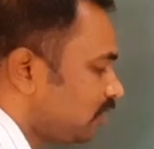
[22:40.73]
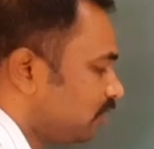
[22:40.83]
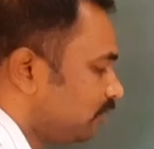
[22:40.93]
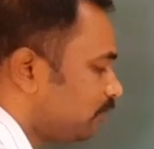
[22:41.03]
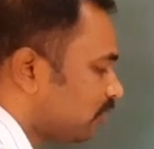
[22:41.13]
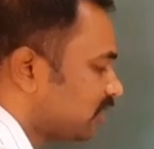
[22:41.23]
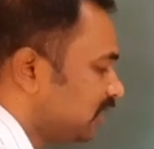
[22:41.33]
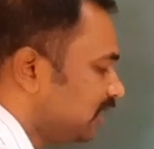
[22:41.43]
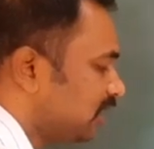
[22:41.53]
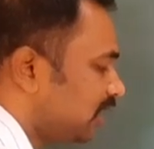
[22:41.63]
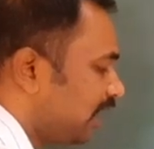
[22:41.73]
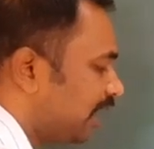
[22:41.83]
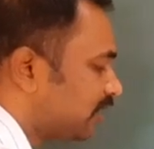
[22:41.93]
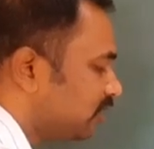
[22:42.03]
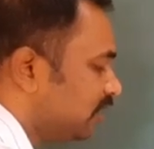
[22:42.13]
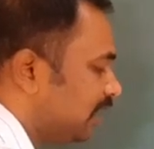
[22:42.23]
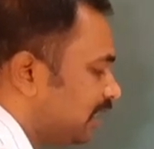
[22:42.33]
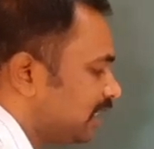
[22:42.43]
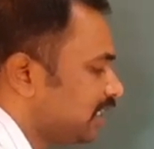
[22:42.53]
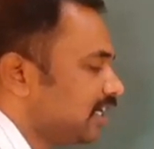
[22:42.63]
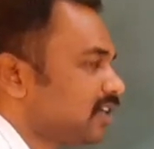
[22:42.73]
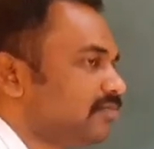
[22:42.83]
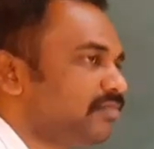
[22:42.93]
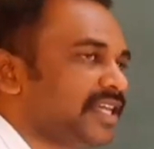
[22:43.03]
go for the onto. Here